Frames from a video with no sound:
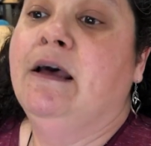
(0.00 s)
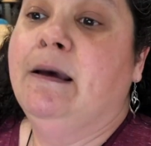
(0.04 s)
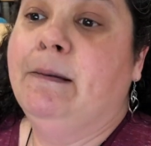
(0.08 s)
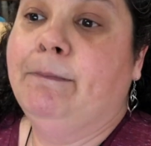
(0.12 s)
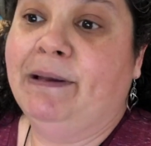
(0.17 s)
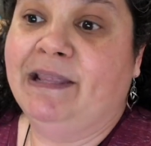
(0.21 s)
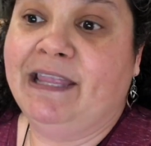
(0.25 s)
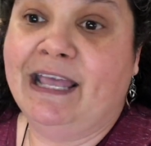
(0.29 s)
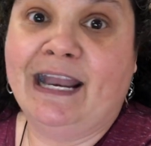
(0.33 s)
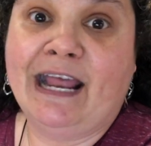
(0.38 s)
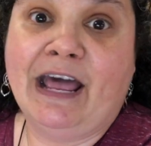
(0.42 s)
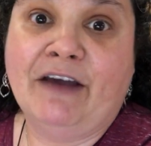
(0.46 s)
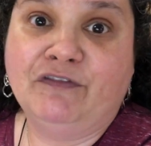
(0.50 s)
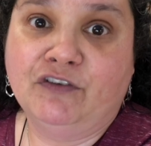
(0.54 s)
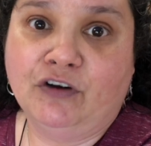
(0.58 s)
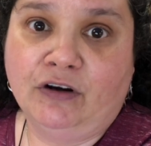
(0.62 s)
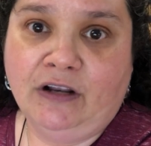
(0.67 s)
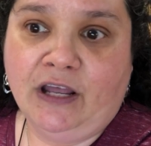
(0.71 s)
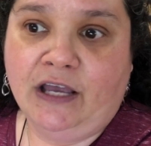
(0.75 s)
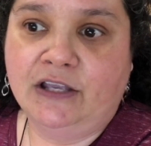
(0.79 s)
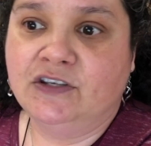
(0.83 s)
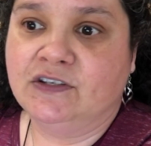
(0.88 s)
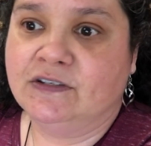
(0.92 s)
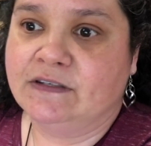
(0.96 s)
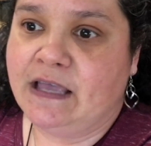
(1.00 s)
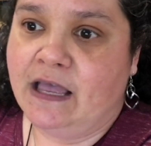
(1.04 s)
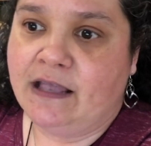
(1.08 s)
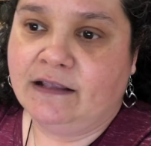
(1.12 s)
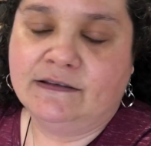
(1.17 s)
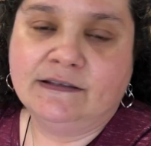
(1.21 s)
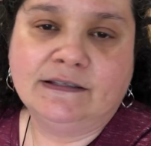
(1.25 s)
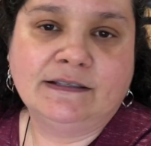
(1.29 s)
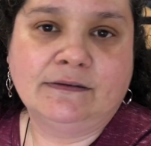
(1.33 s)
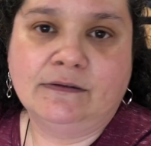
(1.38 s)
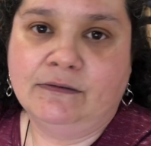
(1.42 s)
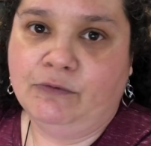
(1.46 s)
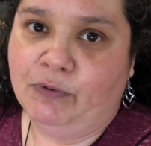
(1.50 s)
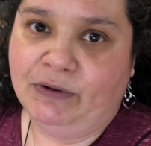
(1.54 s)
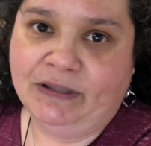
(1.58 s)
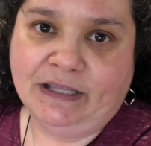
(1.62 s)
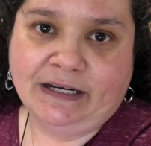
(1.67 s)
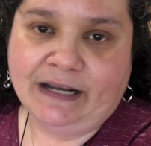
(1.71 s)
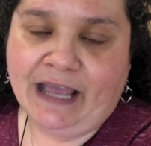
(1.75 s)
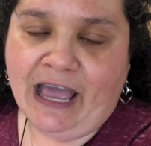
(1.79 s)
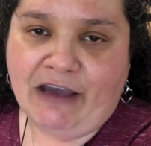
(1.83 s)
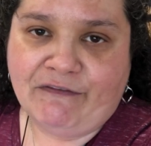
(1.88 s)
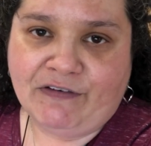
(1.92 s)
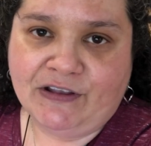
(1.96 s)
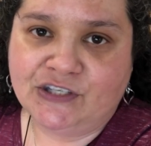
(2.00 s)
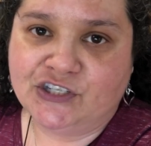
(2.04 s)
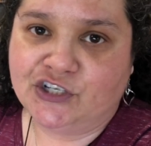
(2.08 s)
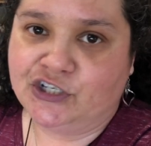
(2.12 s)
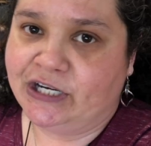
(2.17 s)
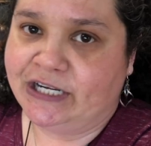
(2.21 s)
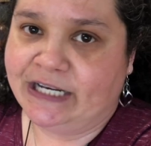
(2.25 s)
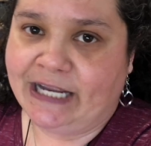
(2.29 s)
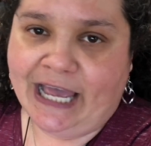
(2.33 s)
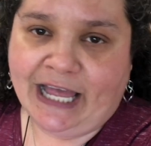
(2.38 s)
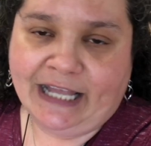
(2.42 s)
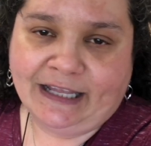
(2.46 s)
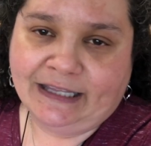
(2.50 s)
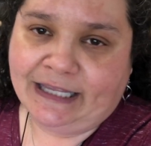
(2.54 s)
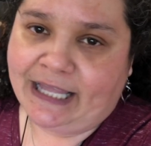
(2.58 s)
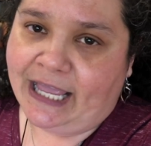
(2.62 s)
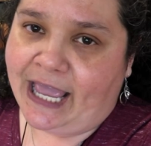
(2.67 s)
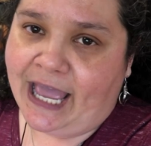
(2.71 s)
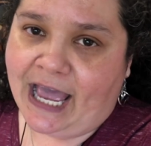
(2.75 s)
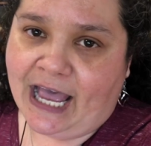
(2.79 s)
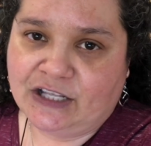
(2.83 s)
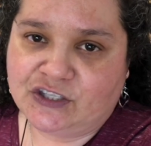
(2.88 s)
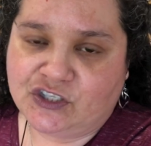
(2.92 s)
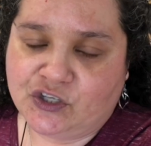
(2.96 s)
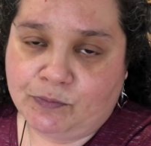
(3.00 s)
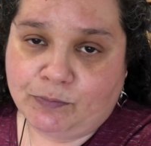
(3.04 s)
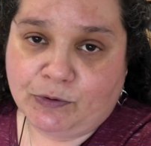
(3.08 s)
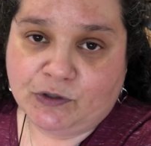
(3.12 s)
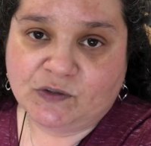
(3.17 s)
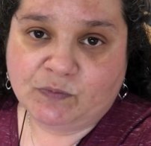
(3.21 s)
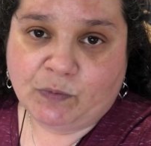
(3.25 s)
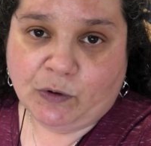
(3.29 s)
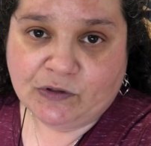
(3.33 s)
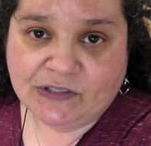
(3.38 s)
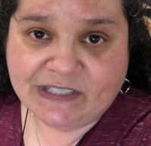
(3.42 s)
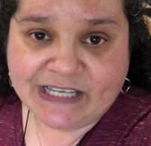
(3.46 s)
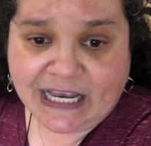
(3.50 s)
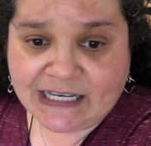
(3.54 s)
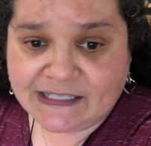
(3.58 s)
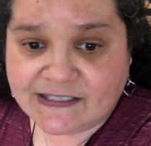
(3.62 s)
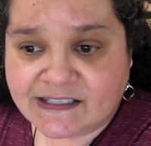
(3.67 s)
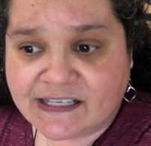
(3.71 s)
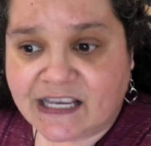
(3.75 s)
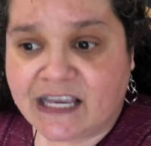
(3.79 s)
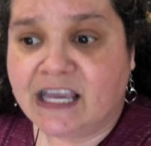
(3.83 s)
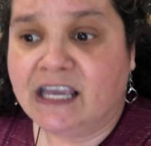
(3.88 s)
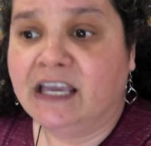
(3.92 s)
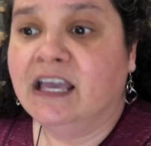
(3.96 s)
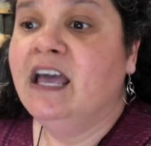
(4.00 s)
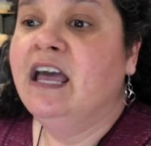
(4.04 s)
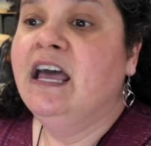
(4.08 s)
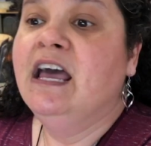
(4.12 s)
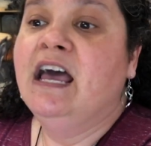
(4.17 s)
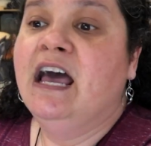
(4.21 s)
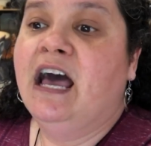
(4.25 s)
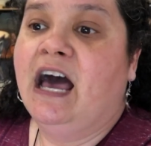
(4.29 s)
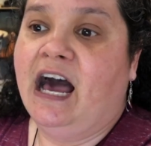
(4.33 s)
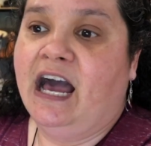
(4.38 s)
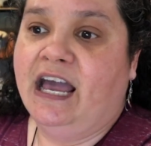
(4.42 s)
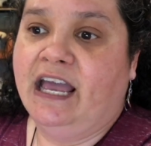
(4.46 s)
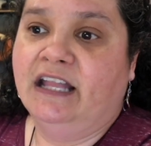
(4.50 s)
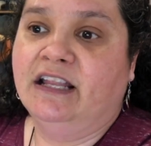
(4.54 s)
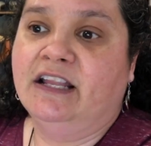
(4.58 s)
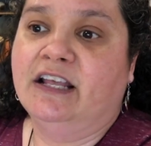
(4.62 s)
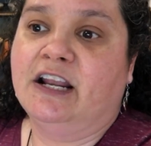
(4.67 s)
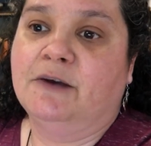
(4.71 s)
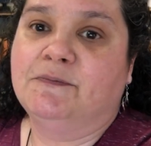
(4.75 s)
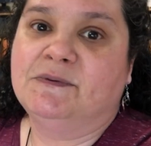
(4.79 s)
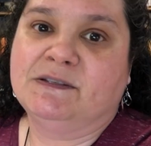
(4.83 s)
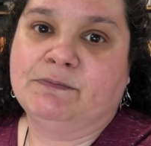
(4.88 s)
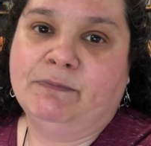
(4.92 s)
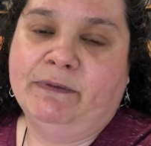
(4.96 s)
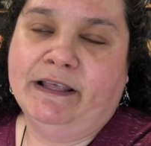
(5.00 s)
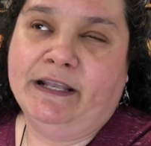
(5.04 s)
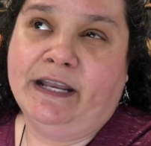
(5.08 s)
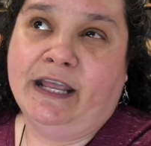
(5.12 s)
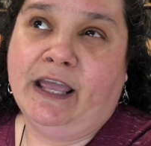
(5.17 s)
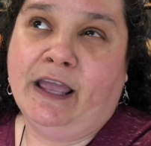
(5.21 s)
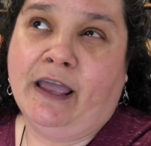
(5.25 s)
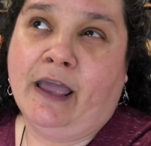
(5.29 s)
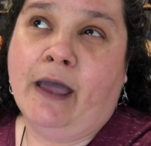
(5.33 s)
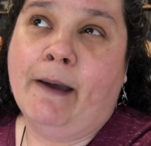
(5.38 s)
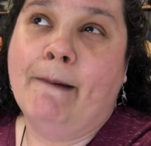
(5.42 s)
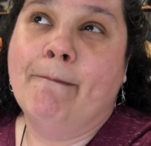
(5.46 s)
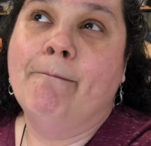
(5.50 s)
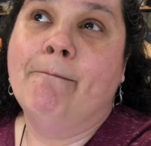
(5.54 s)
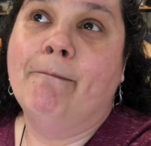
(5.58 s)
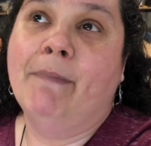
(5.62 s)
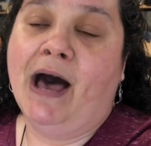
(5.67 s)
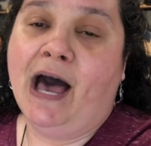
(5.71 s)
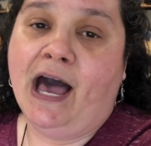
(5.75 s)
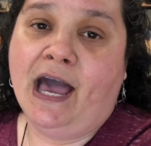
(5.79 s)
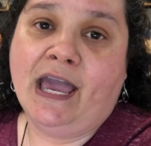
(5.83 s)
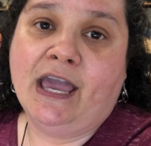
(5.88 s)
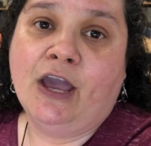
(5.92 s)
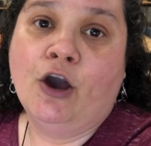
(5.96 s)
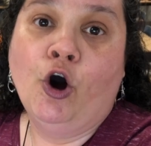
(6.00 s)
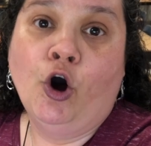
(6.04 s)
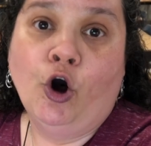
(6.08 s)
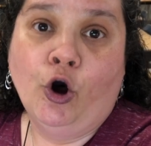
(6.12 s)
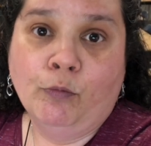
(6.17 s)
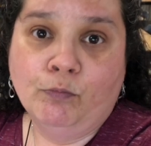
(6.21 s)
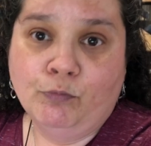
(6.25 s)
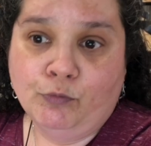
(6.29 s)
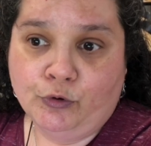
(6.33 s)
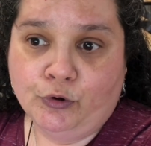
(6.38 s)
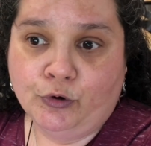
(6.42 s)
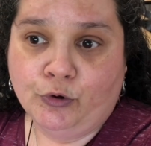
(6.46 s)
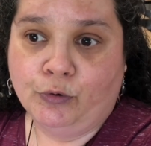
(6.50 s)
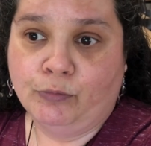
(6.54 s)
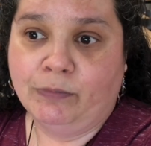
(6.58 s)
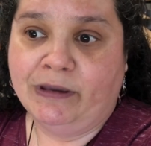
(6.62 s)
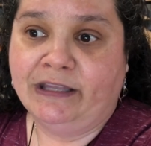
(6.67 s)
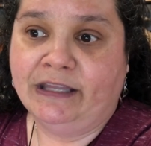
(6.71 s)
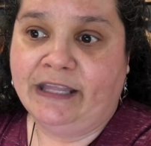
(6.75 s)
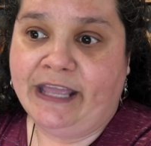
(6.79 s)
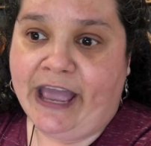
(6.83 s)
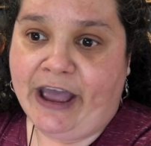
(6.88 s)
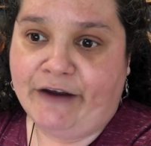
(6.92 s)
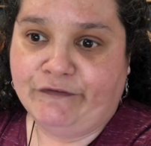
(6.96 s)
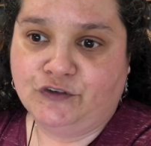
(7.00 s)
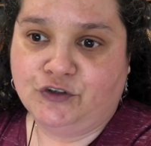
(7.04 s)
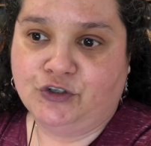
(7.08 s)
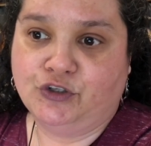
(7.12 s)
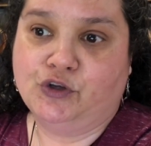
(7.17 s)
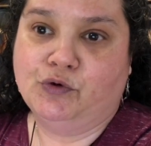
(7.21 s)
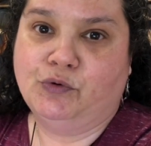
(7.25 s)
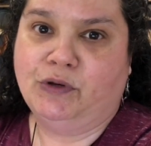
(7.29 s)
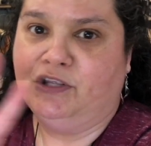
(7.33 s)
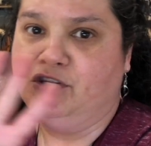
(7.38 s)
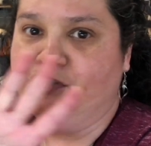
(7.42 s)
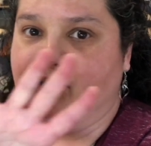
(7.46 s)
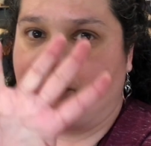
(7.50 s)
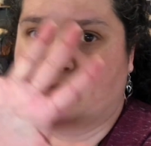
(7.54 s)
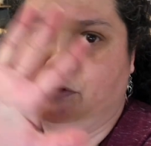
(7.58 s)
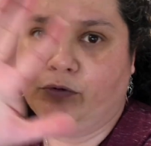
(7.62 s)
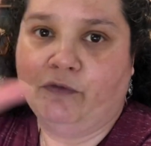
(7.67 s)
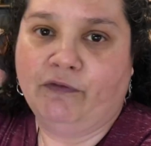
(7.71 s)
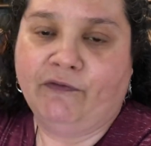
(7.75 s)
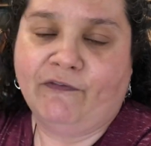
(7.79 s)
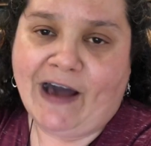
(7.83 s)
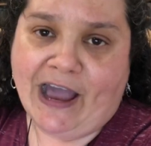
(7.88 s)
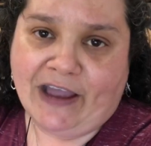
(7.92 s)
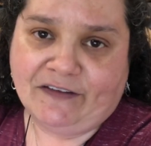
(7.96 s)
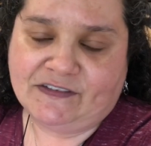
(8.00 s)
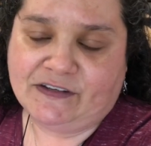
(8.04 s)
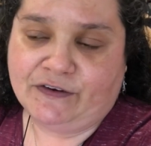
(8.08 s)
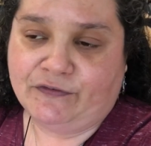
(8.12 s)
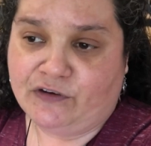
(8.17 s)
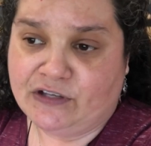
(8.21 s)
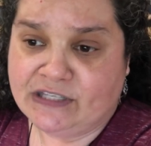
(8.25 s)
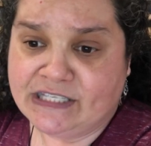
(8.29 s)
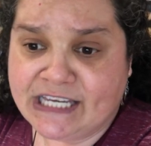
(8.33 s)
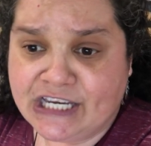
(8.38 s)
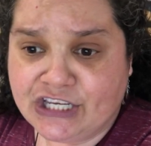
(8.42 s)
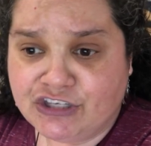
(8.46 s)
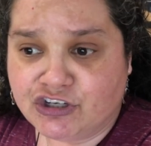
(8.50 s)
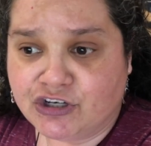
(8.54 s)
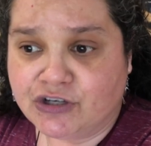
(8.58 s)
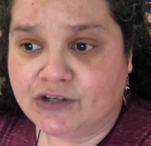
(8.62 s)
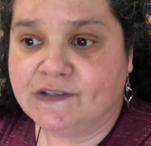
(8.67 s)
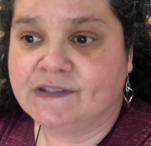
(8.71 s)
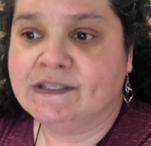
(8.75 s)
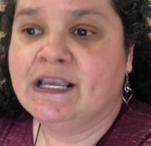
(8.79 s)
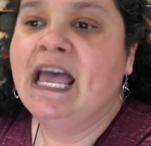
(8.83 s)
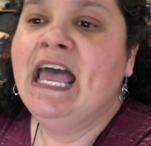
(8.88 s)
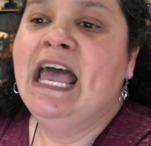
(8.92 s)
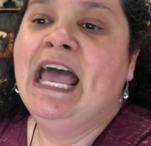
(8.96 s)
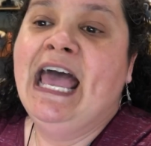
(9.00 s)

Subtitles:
But then after lunch, since we didn't have internet and they had to postpone testing, I ended up splitting my homeroom in the afternoon into five different teachers.